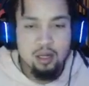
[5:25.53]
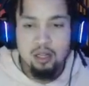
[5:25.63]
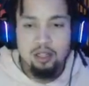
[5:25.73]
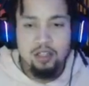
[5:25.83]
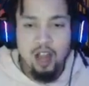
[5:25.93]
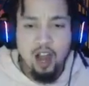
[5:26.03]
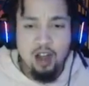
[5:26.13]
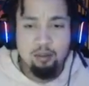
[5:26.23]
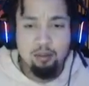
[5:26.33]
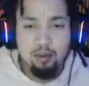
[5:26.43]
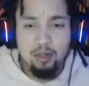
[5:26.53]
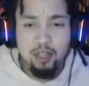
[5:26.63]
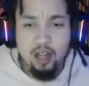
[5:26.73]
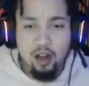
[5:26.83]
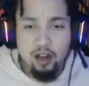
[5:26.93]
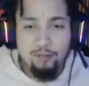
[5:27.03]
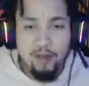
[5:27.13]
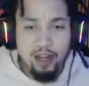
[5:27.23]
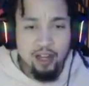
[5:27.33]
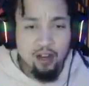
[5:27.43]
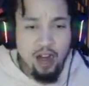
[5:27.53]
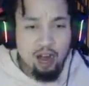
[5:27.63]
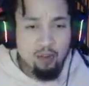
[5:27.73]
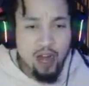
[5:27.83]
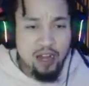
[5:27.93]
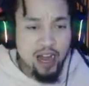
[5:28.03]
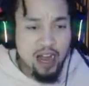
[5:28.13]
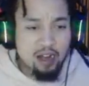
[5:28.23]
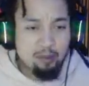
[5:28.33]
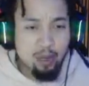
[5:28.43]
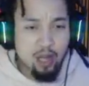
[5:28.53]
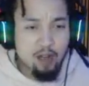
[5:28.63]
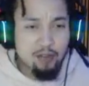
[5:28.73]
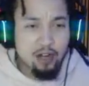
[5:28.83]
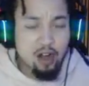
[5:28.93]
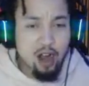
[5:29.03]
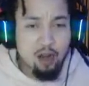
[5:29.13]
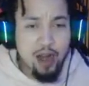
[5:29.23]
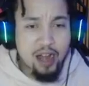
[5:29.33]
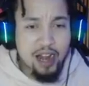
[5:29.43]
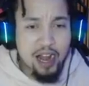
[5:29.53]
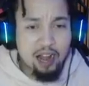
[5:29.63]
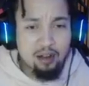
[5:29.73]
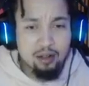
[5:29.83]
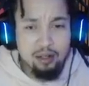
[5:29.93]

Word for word: Sir! Get on the fucking ground right now! Pull over the car right now!